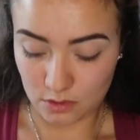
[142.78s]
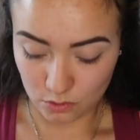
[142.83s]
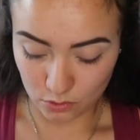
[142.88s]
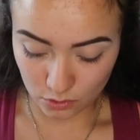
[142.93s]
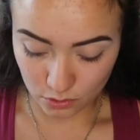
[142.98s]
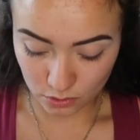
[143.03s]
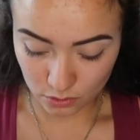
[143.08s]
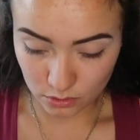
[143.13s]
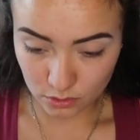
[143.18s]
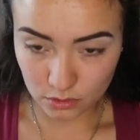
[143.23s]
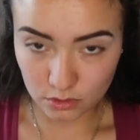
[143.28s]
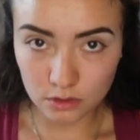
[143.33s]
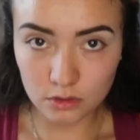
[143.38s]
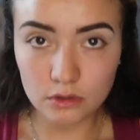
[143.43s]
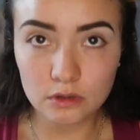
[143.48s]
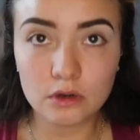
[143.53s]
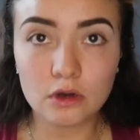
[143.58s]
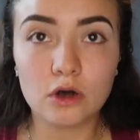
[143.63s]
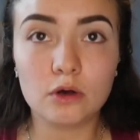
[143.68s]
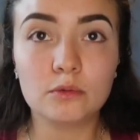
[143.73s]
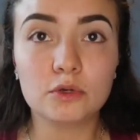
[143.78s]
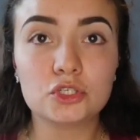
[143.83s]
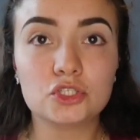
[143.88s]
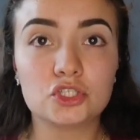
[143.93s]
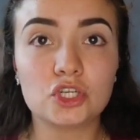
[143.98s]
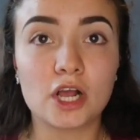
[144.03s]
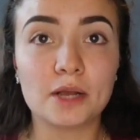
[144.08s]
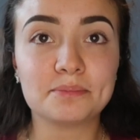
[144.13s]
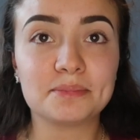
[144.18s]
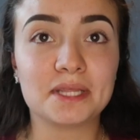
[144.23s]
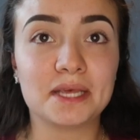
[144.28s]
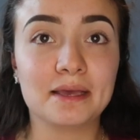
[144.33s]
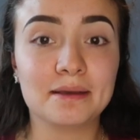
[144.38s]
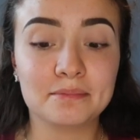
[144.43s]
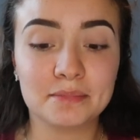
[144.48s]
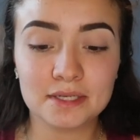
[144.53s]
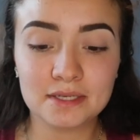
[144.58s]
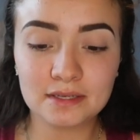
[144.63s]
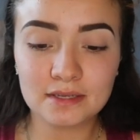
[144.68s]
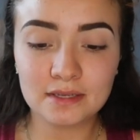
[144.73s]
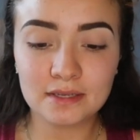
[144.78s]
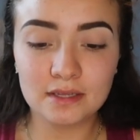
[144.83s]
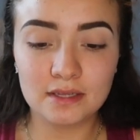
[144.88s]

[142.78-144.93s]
woo! Almost dropped them.